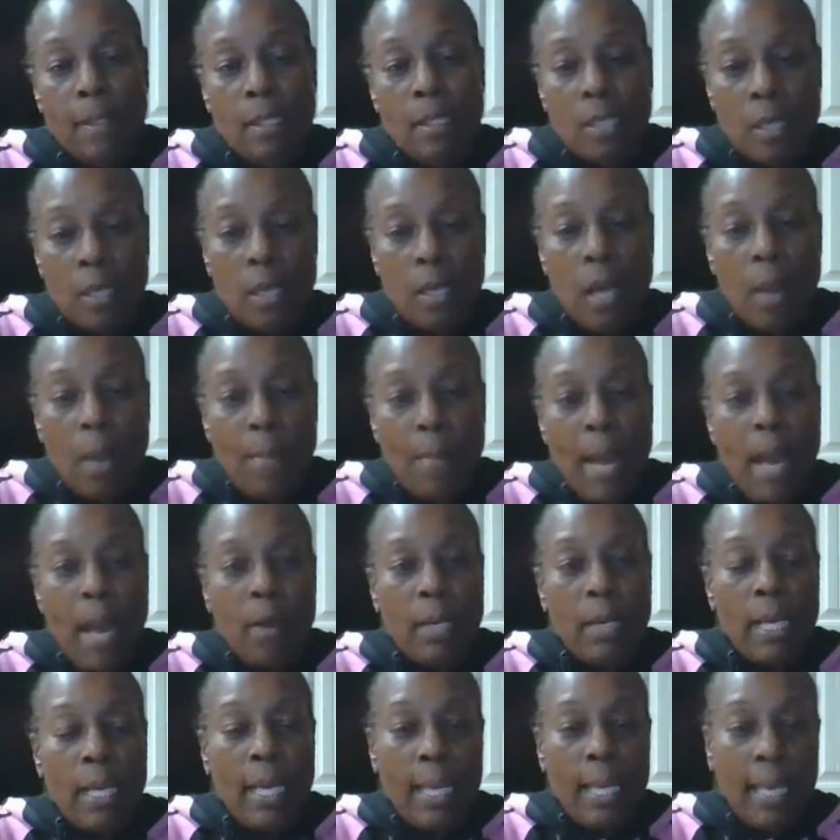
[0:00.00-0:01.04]
to come
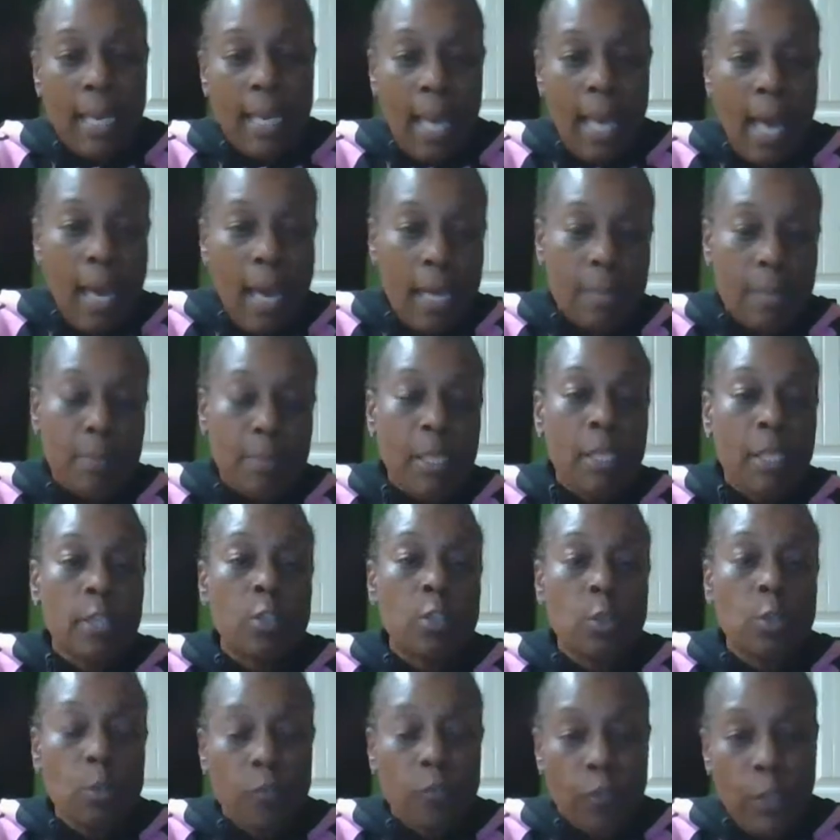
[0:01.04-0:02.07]
out and lie
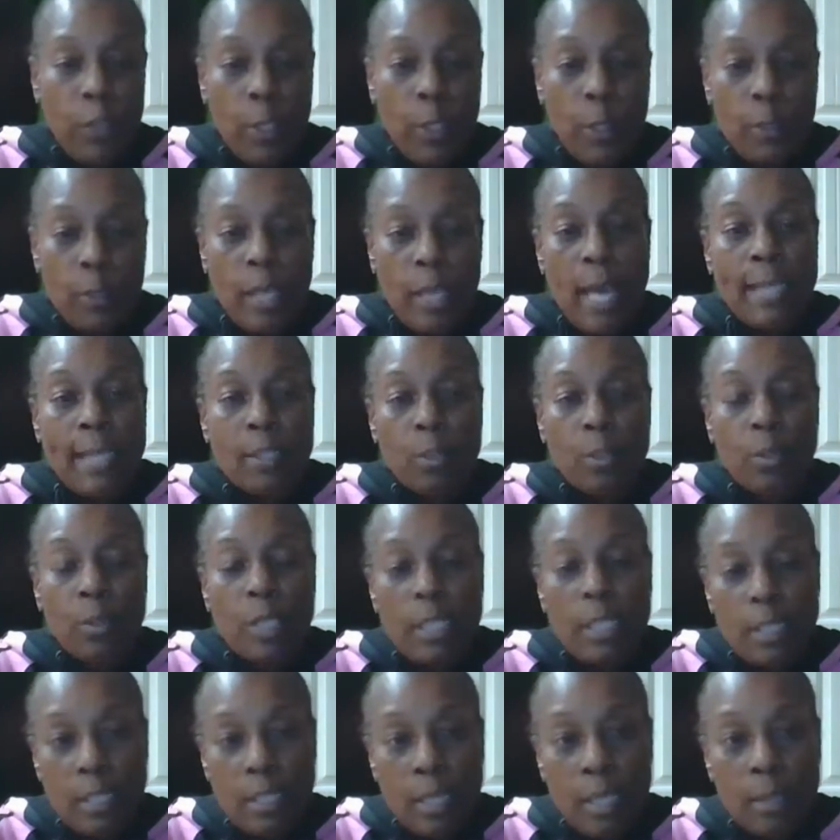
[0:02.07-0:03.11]
because you feel like you
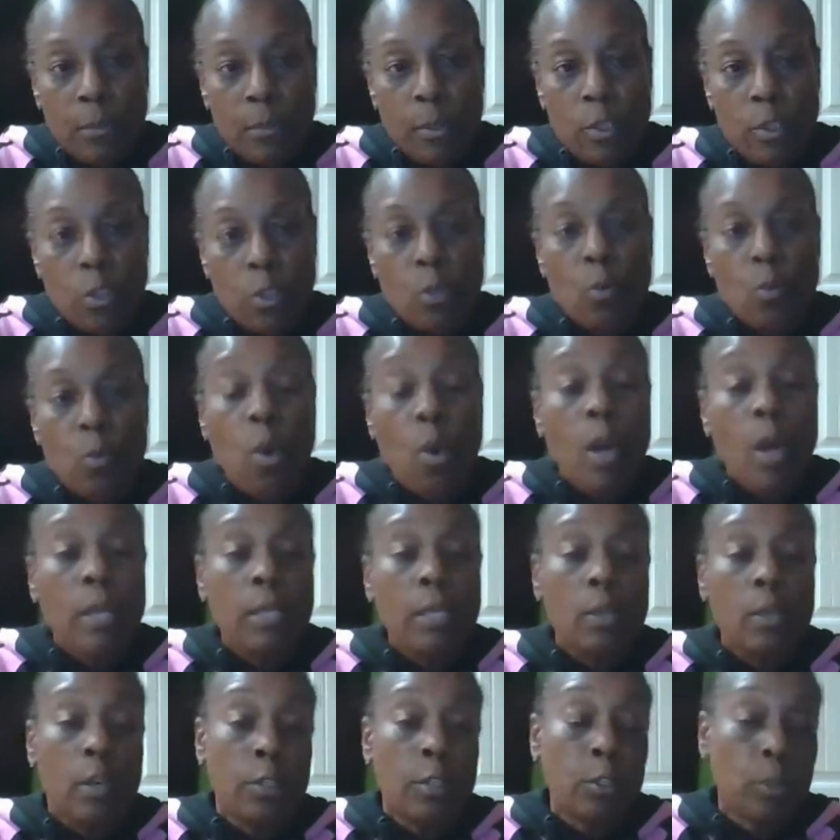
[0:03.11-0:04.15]
didn't get what you
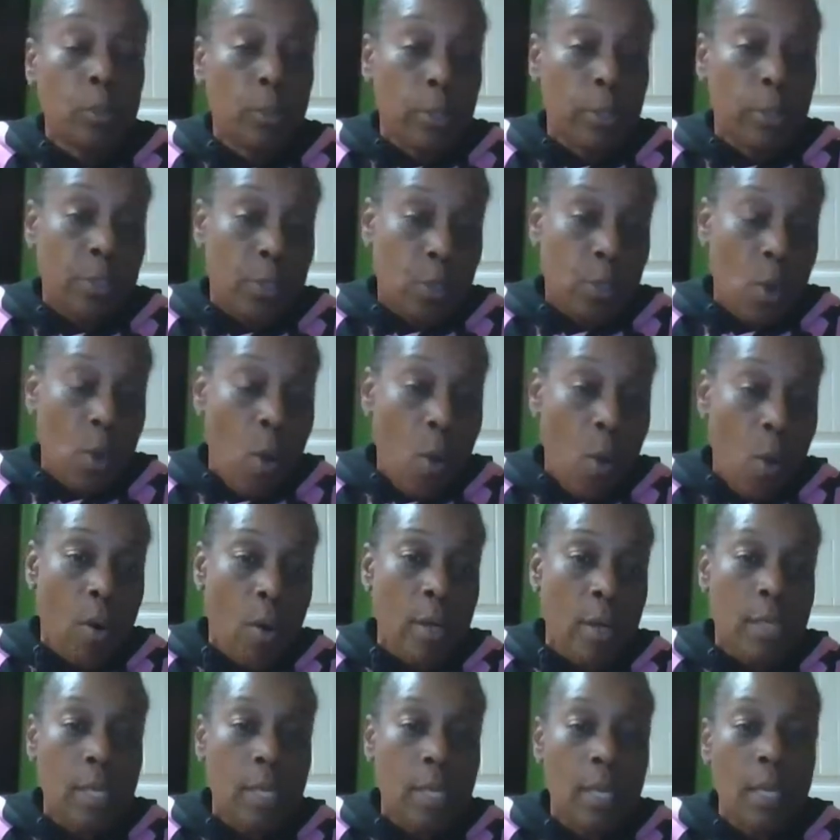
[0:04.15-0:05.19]
wanted, or you were
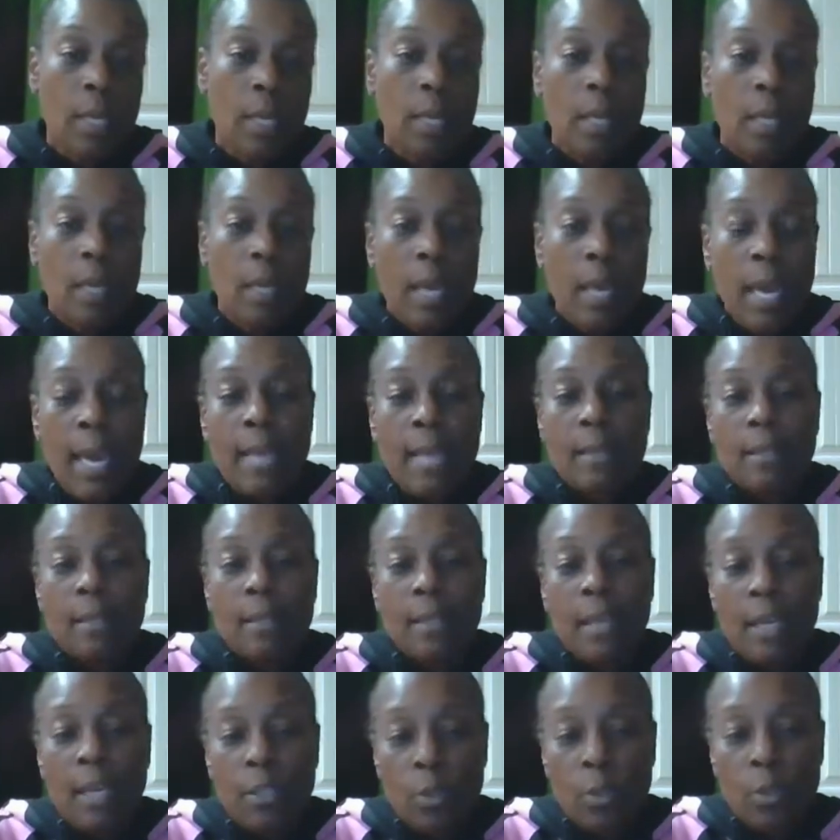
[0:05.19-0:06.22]
scorned, and
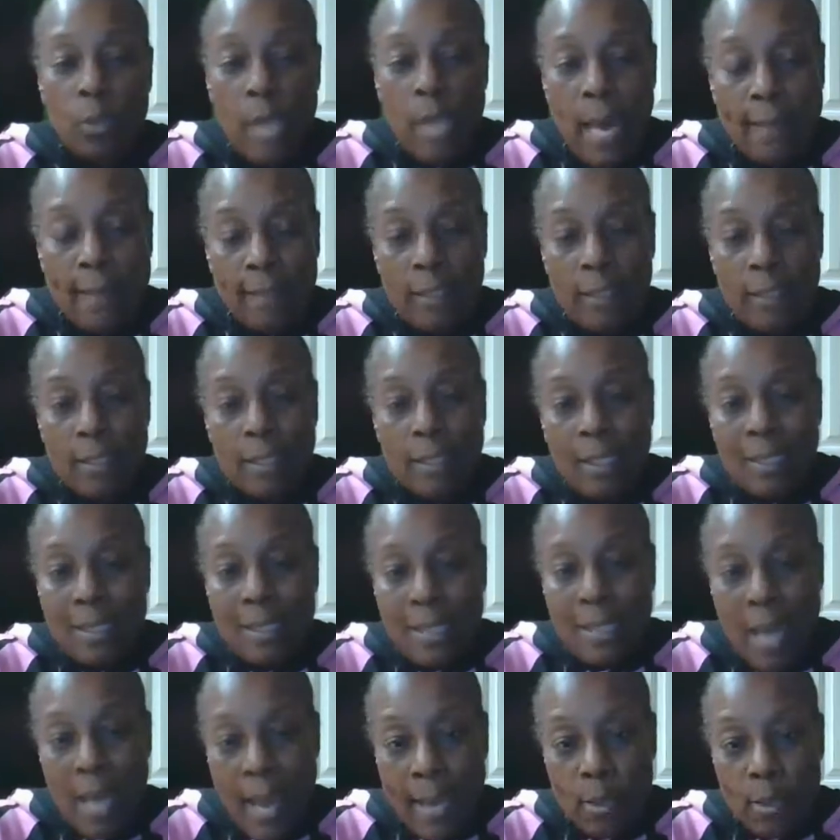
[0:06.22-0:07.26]
you got this
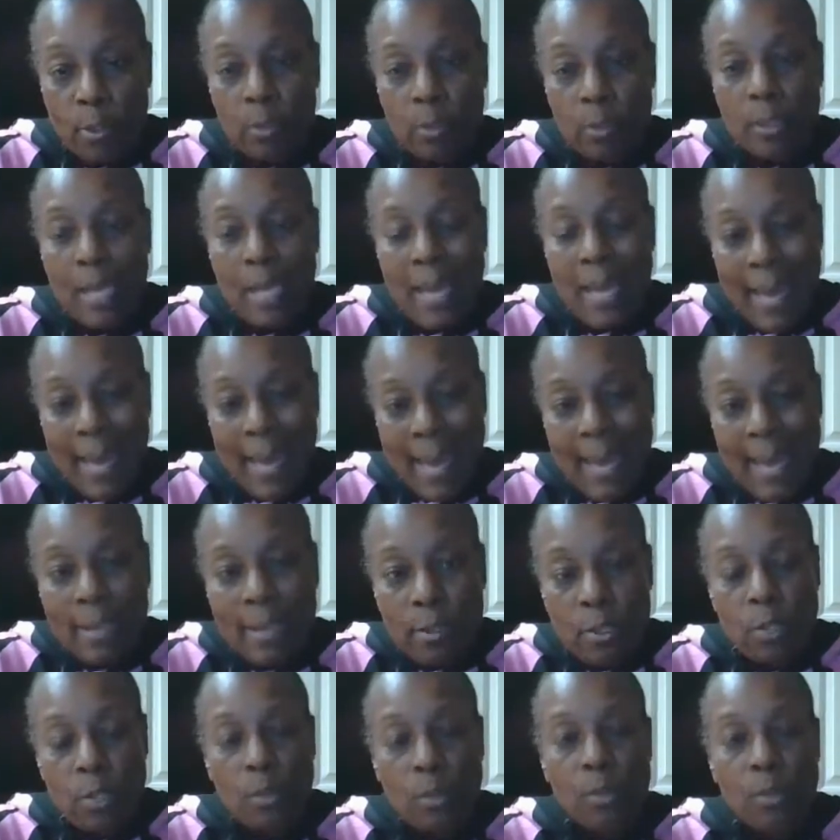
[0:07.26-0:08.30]
entitled
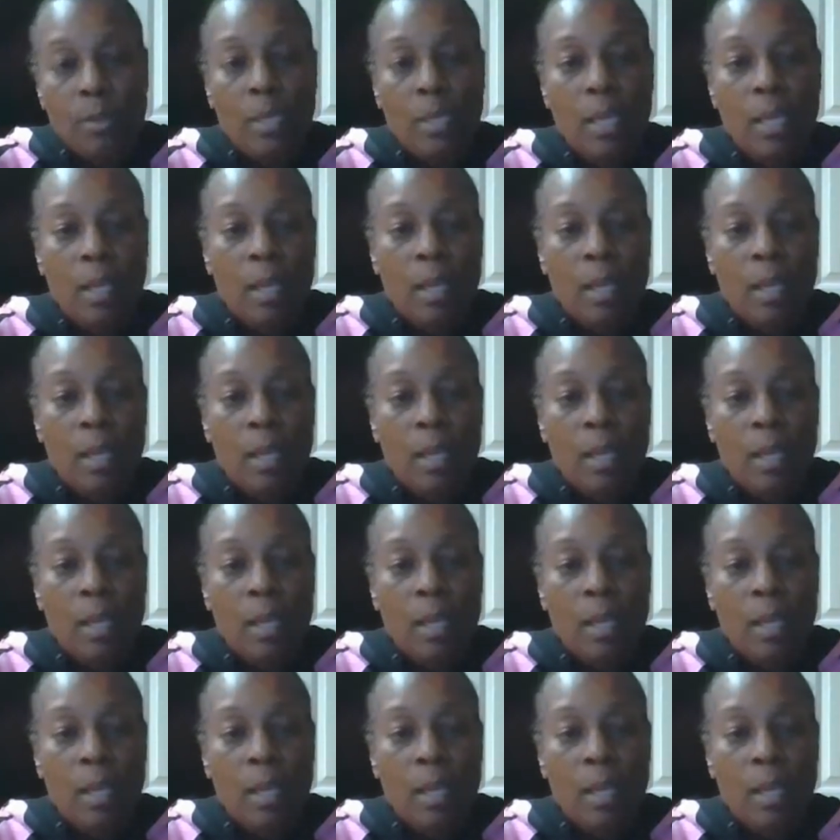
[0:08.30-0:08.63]
attitude.